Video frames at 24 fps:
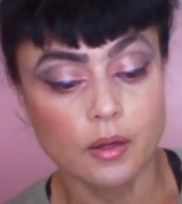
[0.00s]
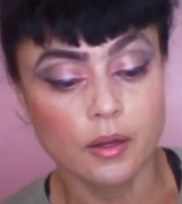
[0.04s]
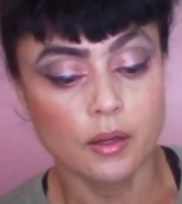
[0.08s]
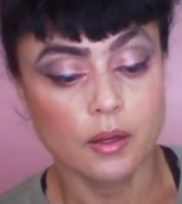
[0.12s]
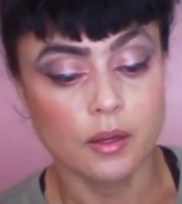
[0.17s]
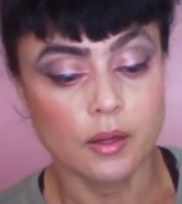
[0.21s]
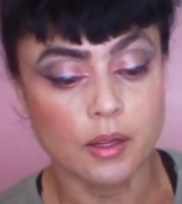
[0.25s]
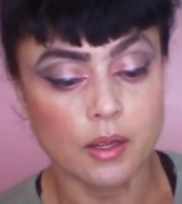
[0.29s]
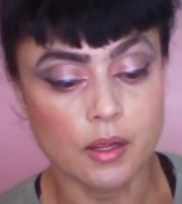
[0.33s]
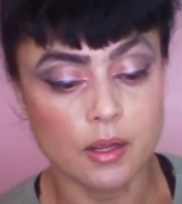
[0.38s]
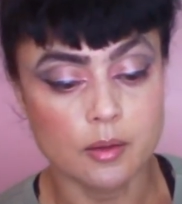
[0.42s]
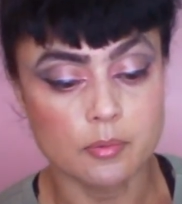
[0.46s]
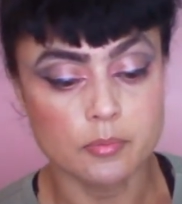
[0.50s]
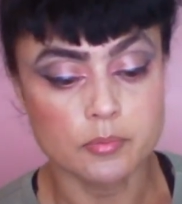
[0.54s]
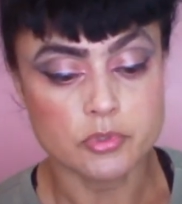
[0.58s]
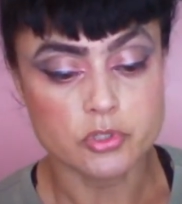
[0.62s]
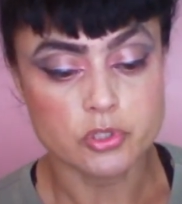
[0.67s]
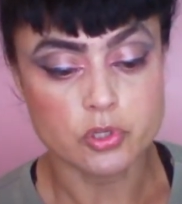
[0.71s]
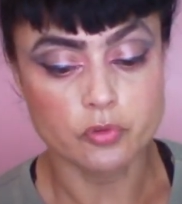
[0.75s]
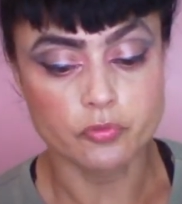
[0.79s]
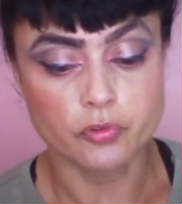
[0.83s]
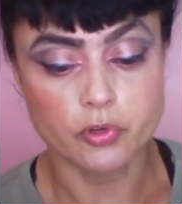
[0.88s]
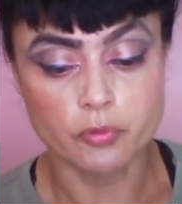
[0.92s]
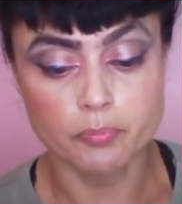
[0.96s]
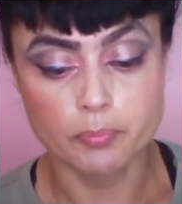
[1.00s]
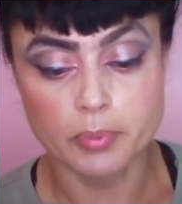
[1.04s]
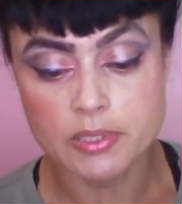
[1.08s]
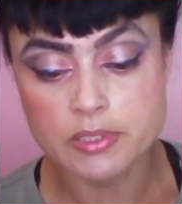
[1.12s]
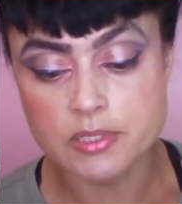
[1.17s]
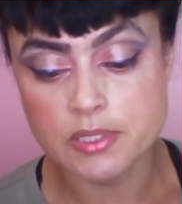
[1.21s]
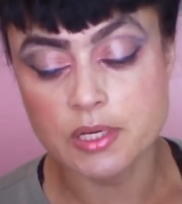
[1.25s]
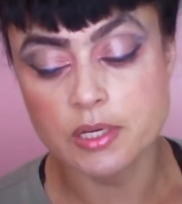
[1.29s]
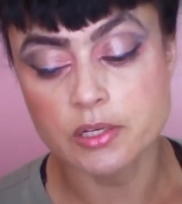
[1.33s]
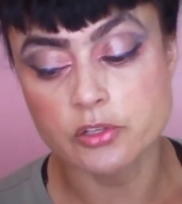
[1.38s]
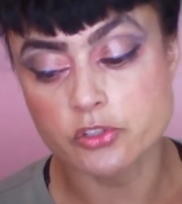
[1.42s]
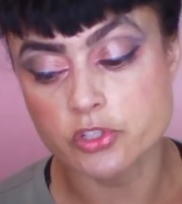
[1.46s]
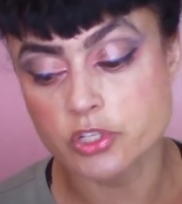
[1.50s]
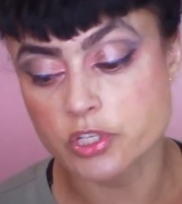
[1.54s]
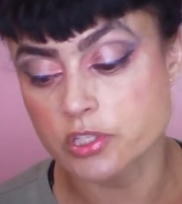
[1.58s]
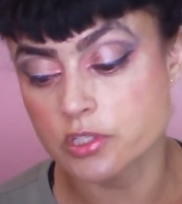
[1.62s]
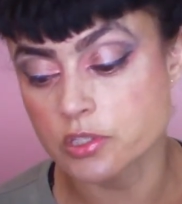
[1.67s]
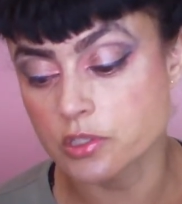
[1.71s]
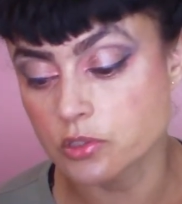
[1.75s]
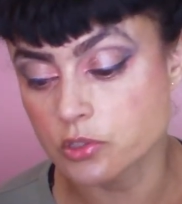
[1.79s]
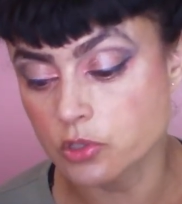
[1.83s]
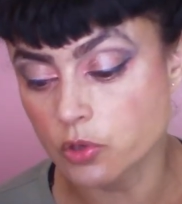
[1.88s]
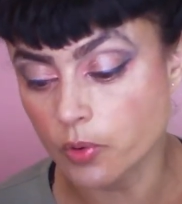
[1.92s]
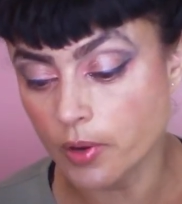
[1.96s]
Um, so if you're busy and you
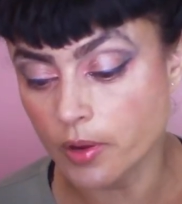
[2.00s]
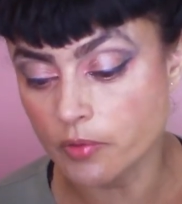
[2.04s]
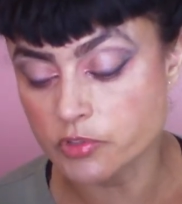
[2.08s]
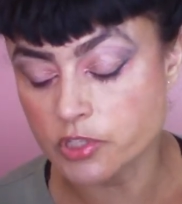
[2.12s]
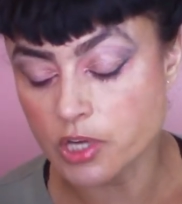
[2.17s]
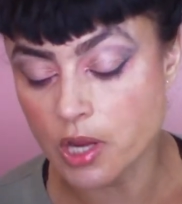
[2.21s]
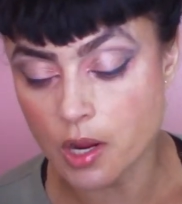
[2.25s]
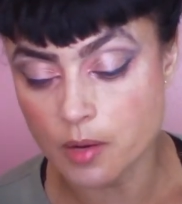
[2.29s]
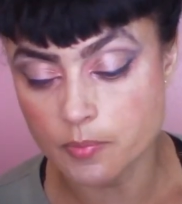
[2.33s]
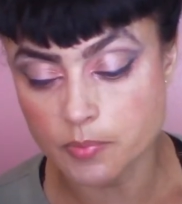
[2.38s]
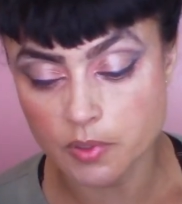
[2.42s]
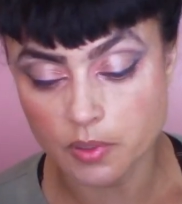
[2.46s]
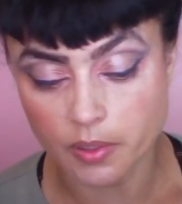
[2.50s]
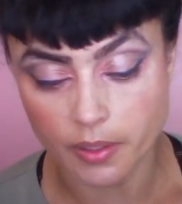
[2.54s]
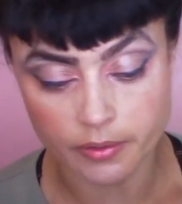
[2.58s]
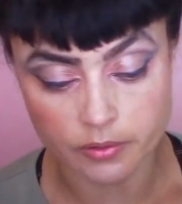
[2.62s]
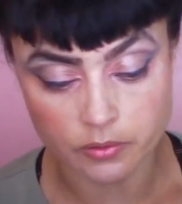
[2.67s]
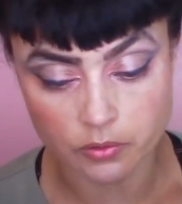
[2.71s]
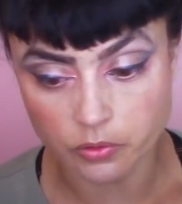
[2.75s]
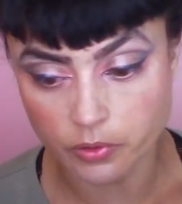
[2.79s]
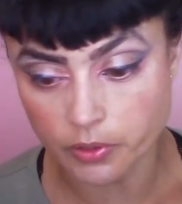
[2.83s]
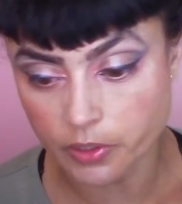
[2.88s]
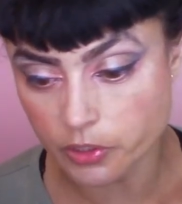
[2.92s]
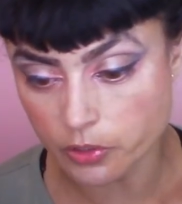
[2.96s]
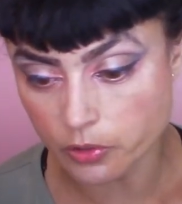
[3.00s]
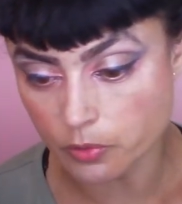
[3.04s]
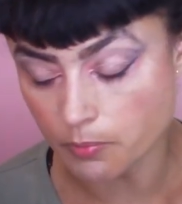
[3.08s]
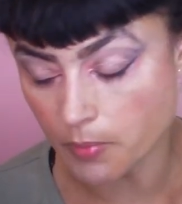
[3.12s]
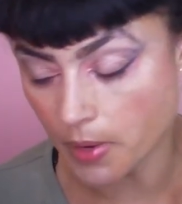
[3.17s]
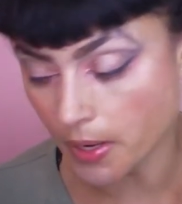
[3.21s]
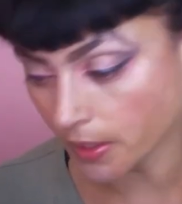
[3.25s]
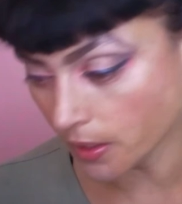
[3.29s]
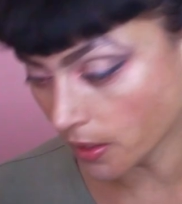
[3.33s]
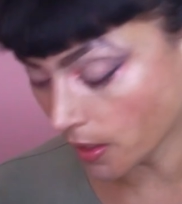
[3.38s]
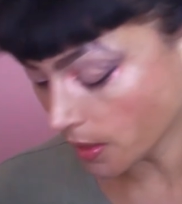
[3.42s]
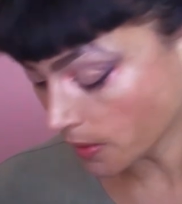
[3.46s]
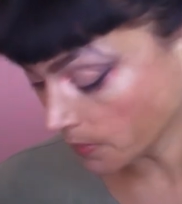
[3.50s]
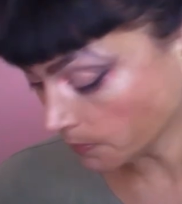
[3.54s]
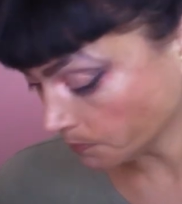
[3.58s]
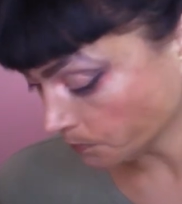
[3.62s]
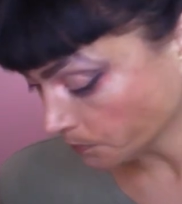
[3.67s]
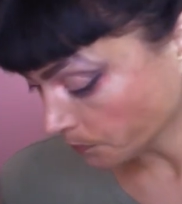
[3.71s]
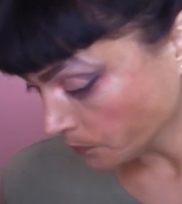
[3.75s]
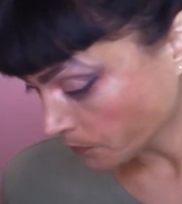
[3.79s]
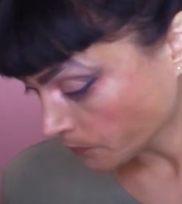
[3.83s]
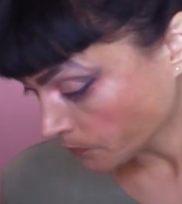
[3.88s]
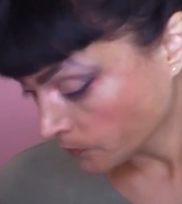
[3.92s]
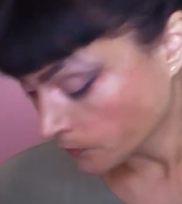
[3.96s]
just don't have time to like look at your makeup,
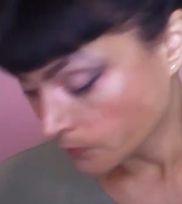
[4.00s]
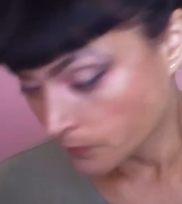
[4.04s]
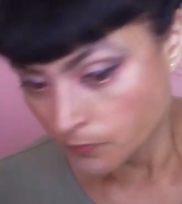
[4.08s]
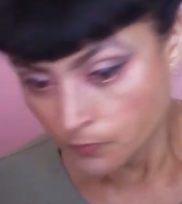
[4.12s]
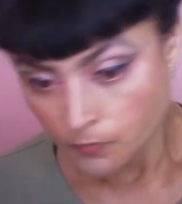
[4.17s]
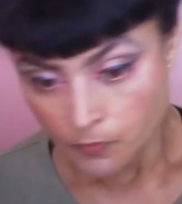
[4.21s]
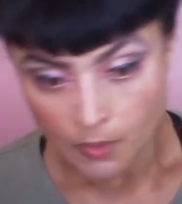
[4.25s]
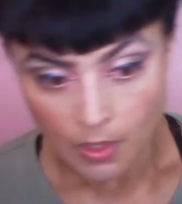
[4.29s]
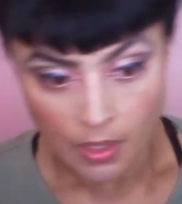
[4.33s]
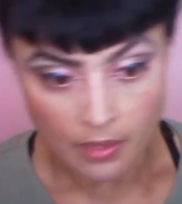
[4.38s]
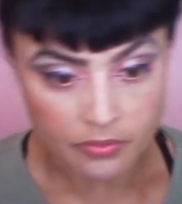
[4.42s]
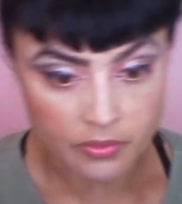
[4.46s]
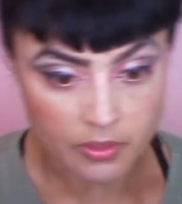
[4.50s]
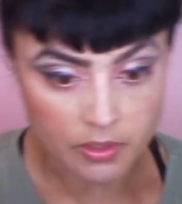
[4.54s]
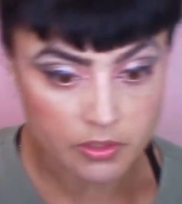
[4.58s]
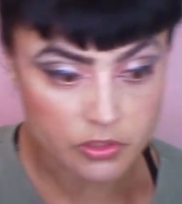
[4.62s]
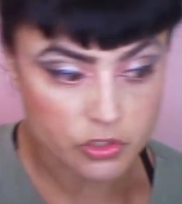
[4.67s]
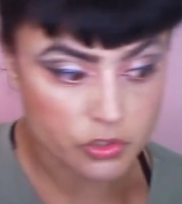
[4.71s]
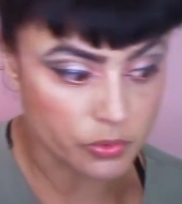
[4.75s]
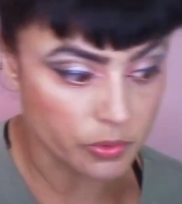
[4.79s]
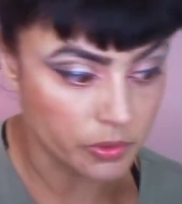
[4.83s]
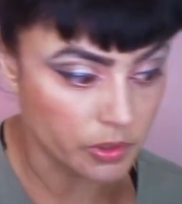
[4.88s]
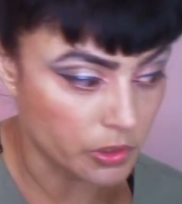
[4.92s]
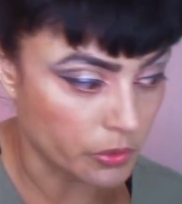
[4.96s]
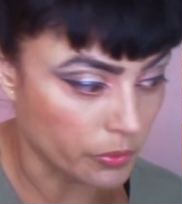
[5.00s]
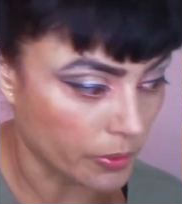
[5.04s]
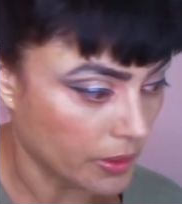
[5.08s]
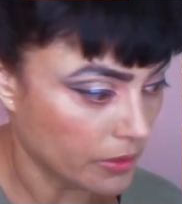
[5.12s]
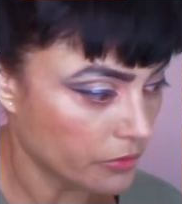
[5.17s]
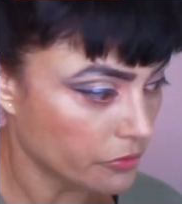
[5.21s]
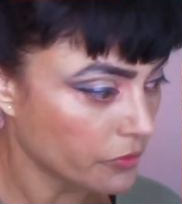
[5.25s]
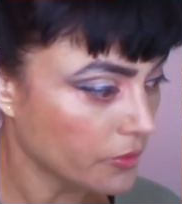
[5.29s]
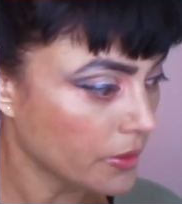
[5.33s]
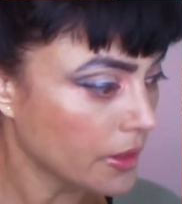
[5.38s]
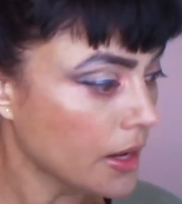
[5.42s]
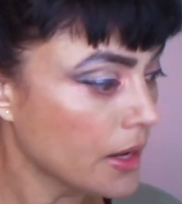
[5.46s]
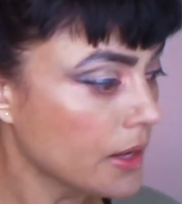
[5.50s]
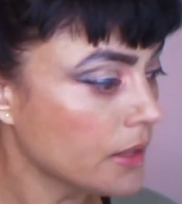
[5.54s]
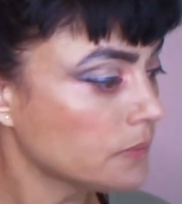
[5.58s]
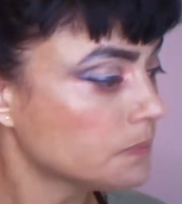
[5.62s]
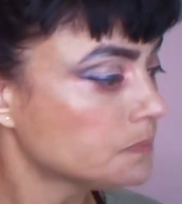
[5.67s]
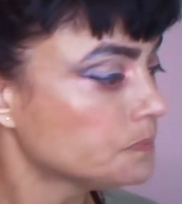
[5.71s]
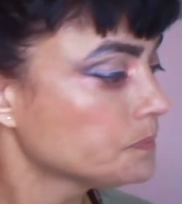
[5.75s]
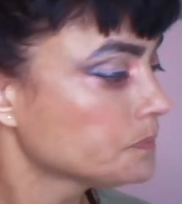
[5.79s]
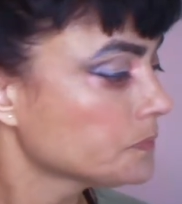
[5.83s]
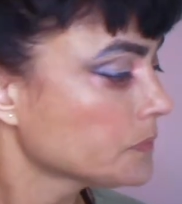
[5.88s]
I think it's really great for that.